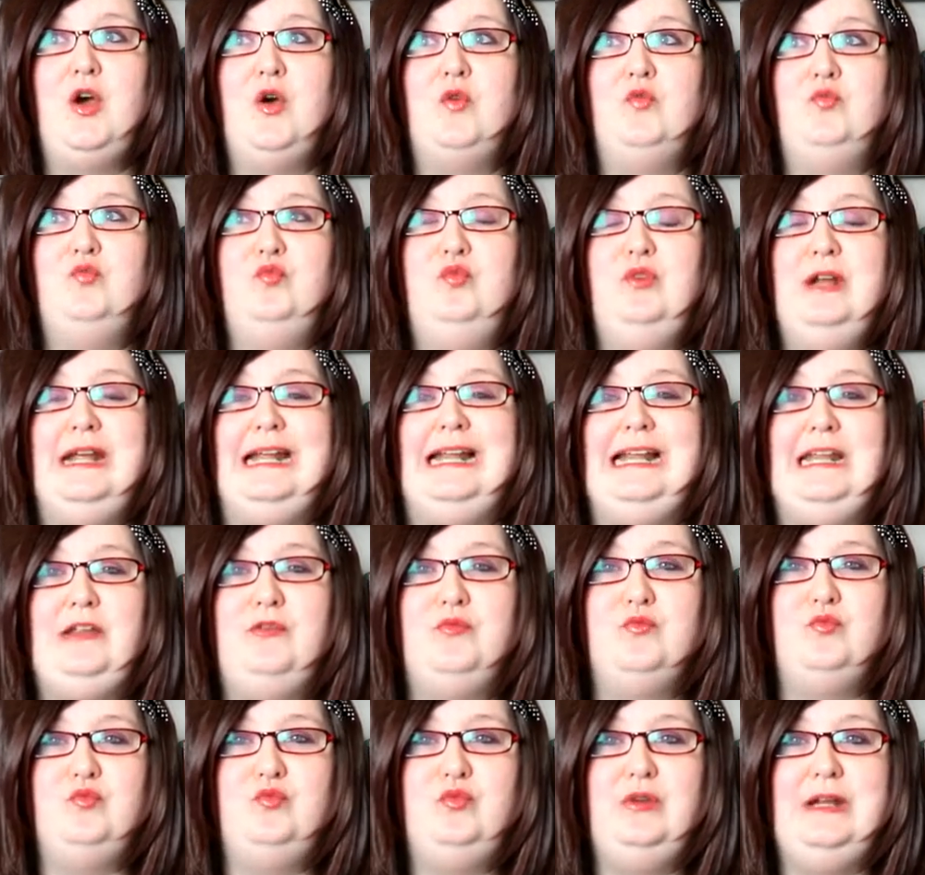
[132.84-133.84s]
really,
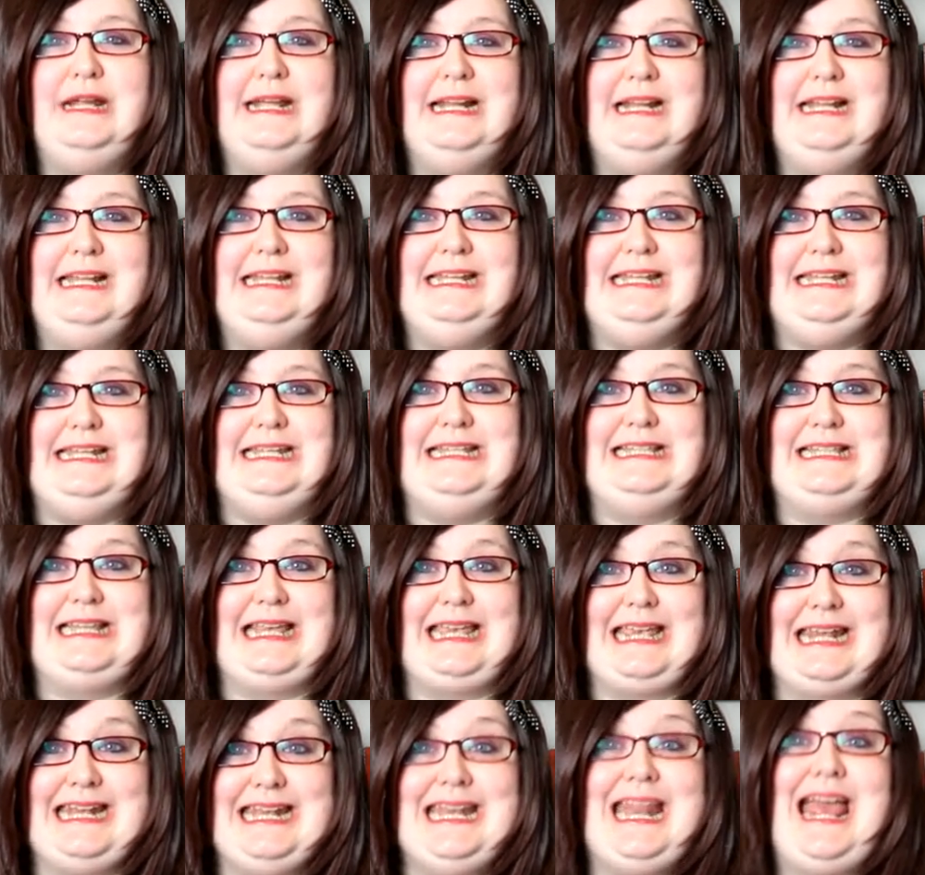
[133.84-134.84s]
really need to
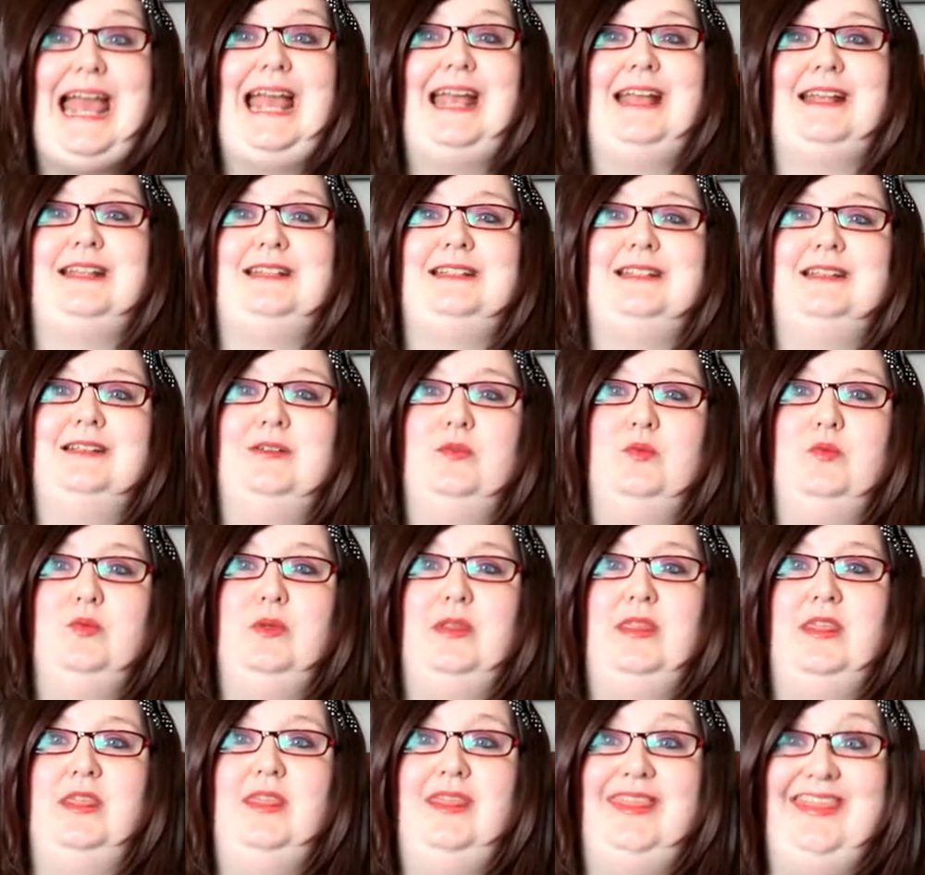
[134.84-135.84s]
connect
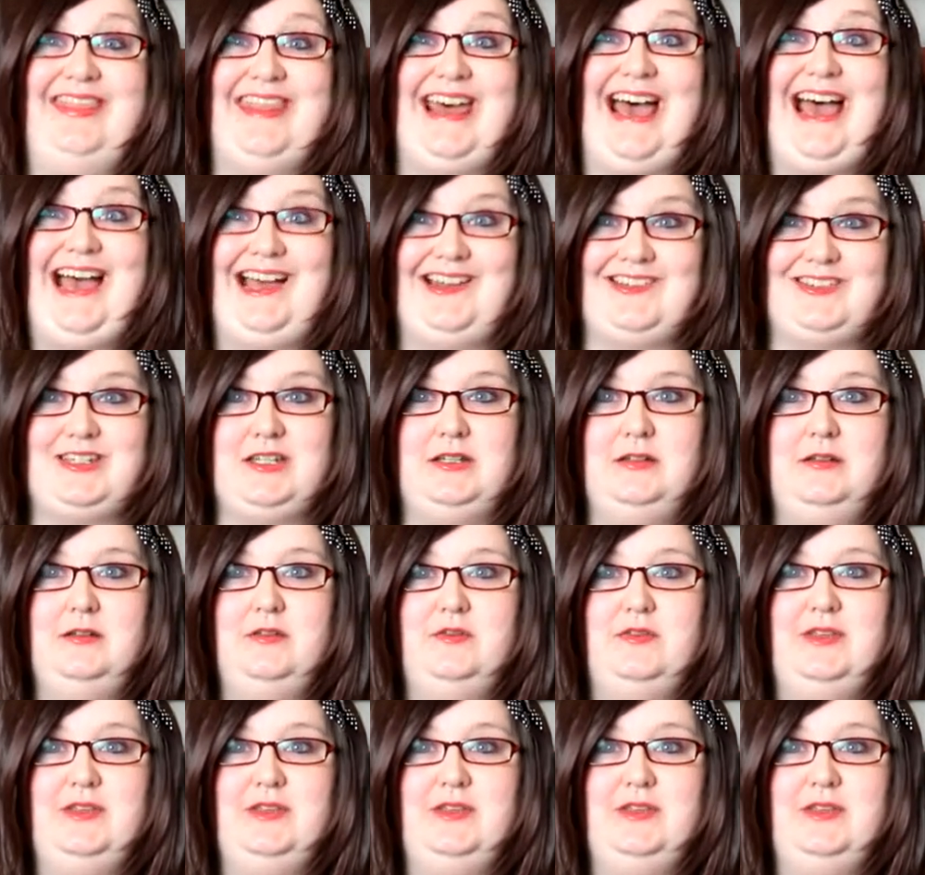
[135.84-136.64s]
with that.